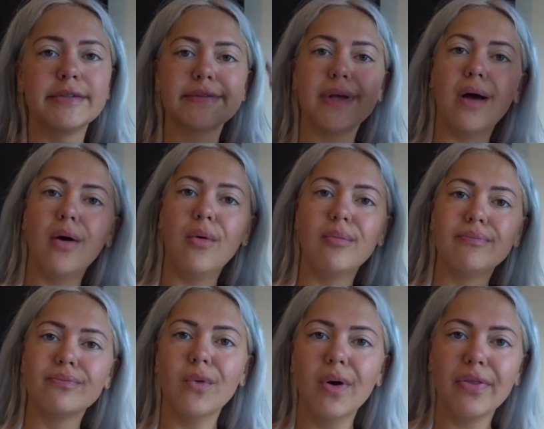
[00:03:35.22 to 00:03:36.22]
So
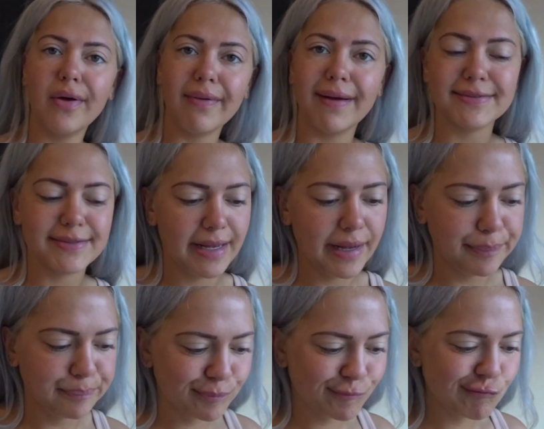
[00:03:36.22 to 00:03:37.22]
with all that
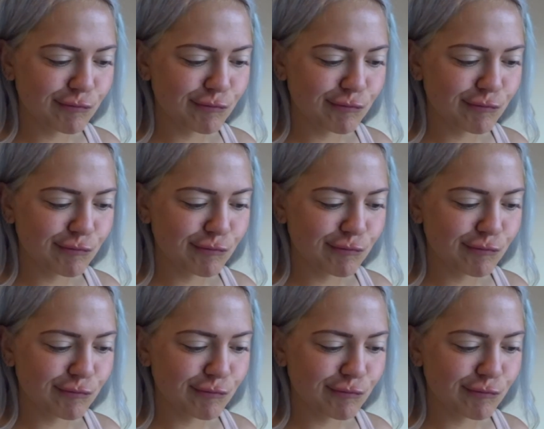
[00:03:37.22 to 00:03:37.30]
said,